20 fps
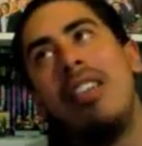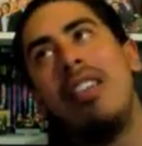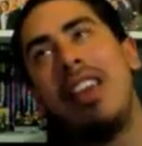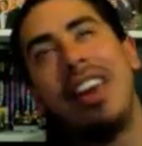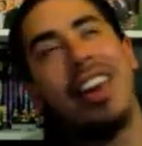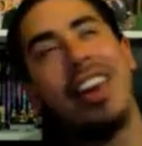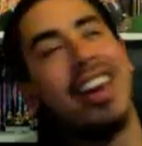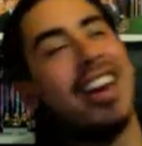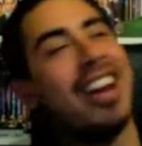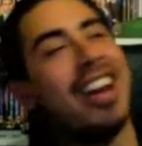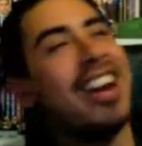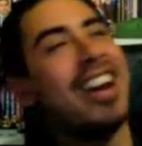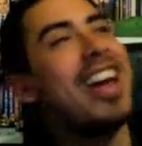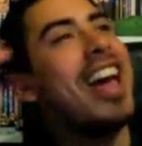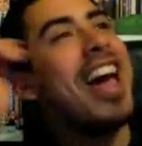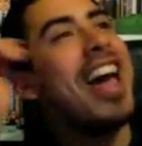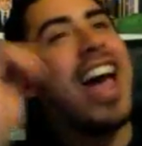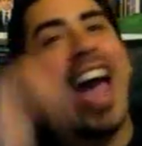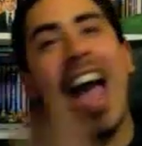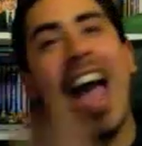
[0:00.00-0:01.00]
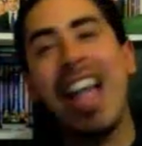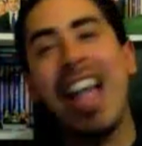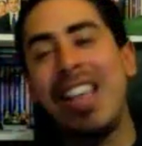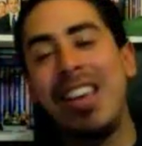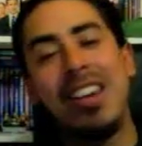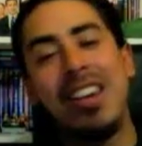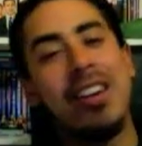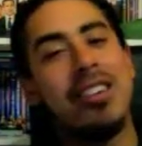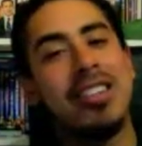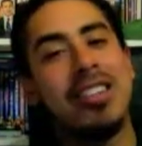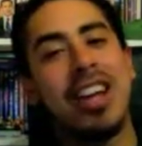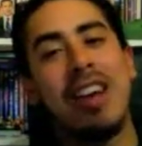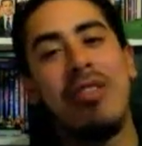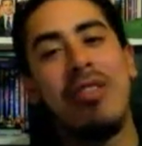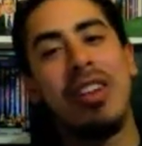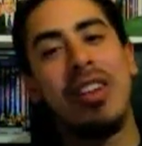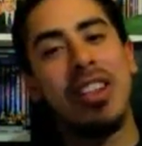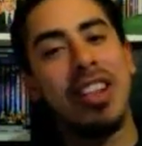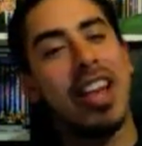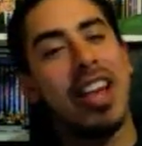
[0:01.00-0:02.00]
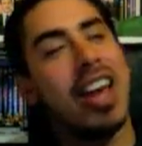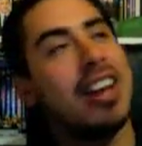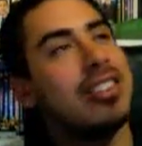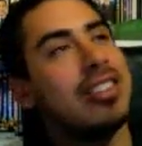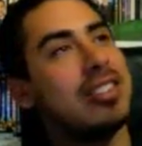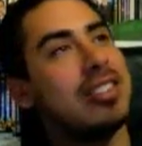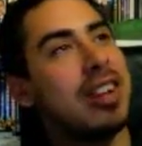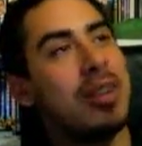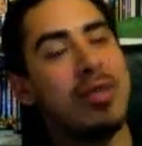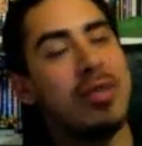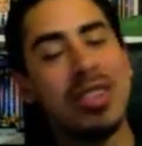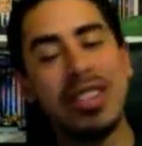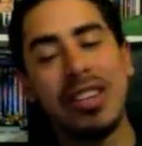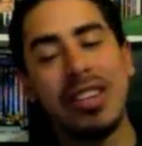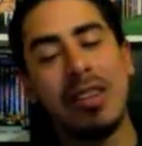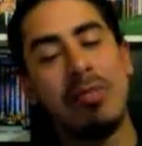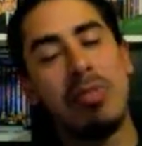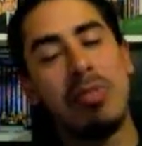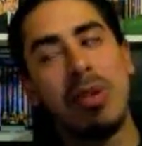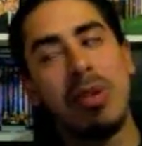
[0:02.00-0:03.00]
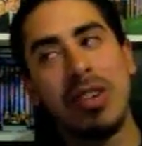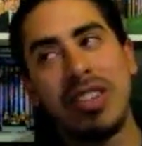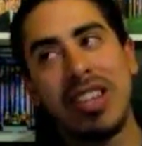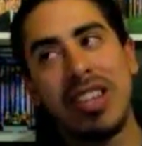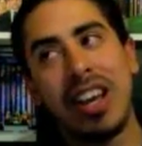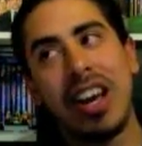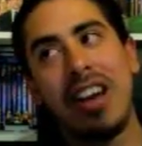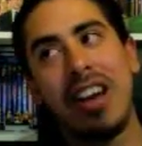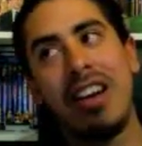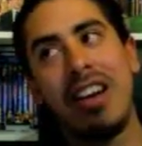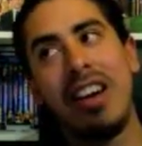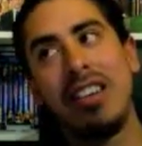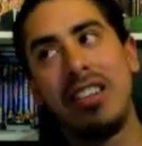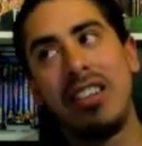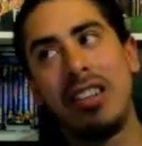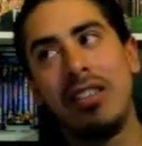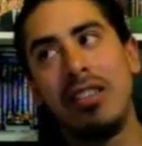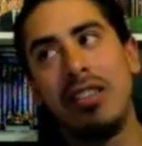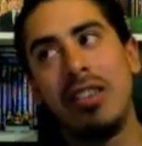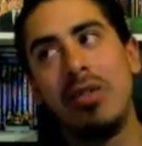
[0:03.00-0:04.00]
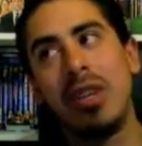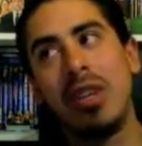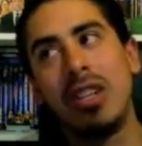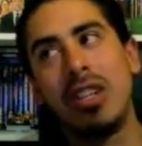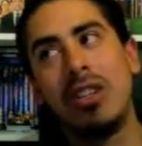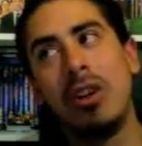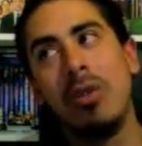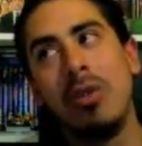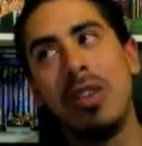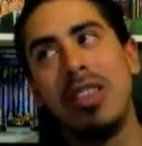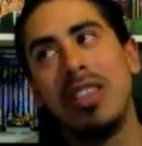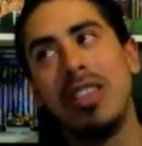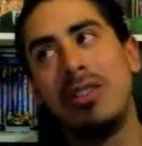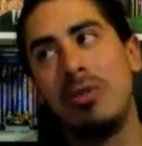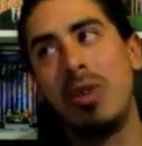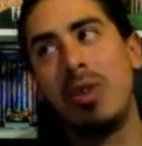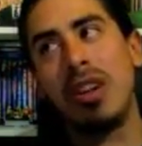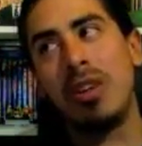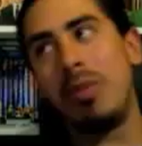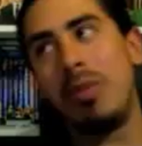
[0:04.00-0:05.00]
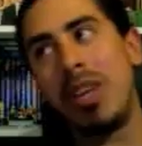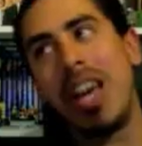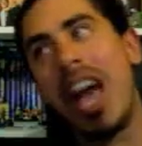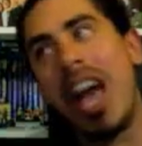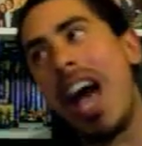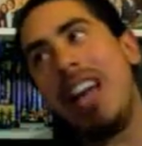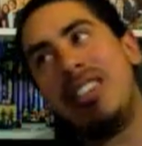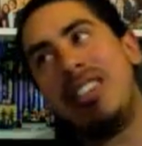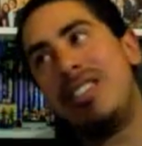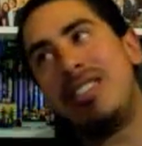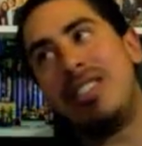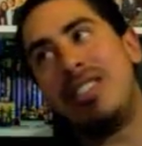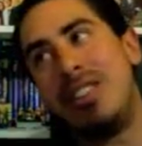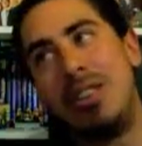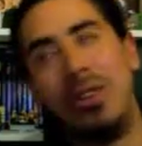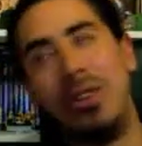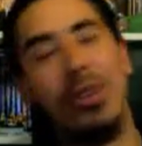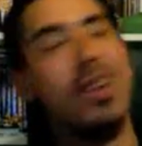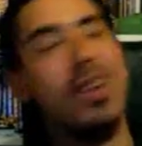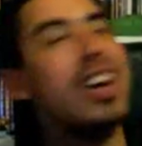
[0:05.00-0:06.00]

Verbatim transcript: Like, and and you know, demo, like someone's gonna push that guy around. He's like, you know what, Toby, this is why nobody asks you.